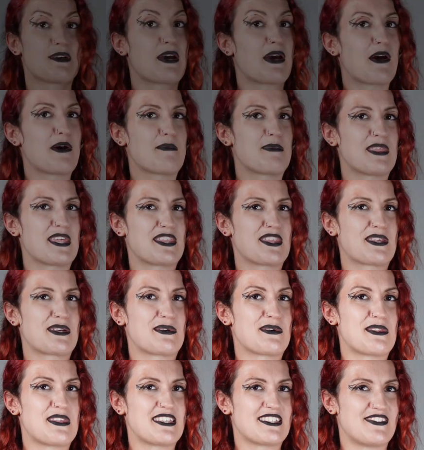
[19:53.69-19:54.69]
I hope that
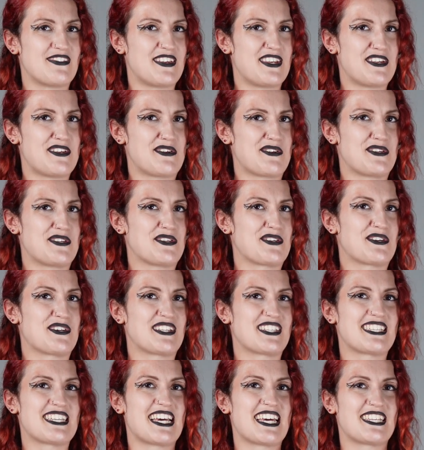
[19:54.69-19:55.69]
through this video you
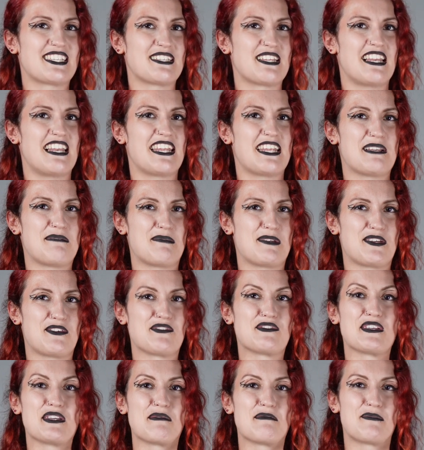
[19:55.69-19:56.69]
could get a little bit
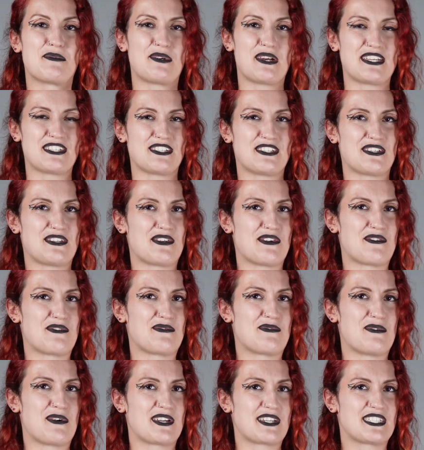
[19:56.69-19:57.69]
of an impression of
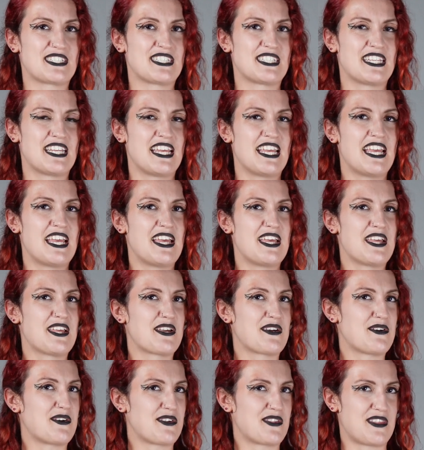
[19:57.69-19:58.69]
what
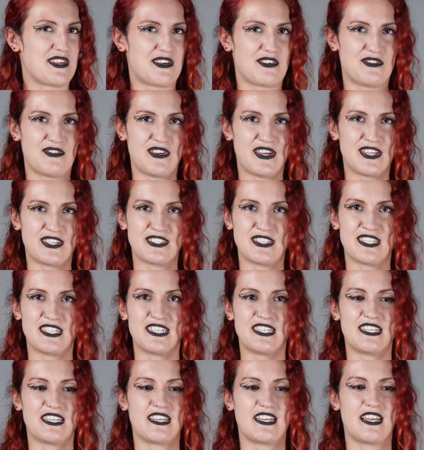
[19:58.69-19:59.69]
Gothic
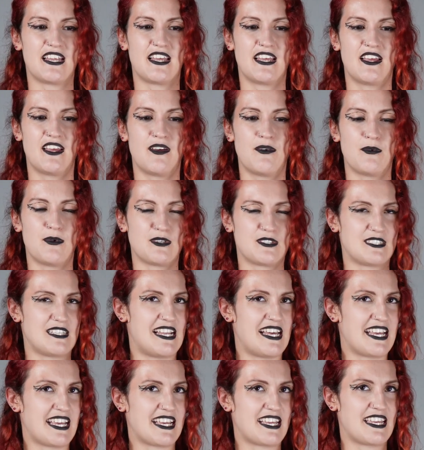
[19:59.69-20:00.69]
fiction was
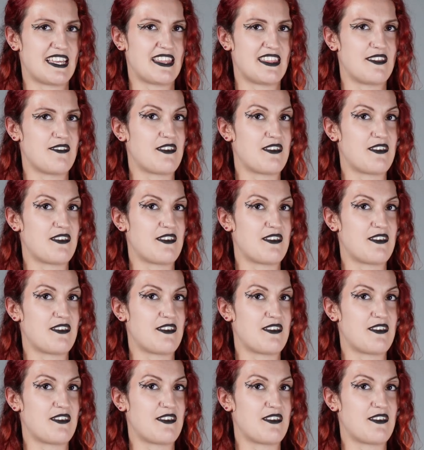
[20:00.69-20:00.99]
like in the